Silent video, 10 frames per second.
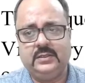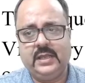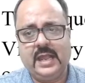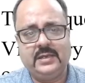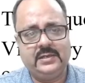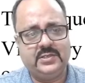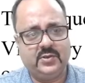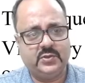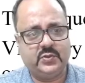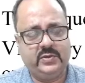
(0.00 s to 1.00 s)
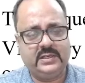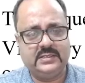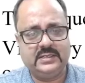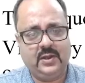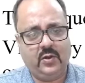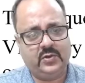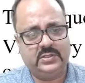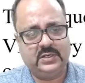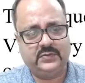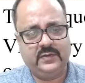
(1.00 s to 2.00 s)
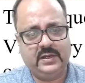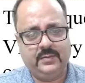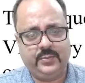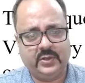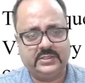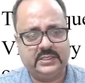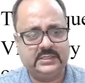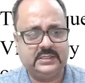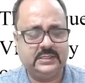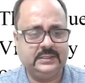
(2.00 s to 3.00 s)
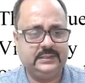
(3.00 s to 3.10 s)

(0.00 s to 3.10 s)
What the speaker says: and it is also, you can say, an autogeneous welding process.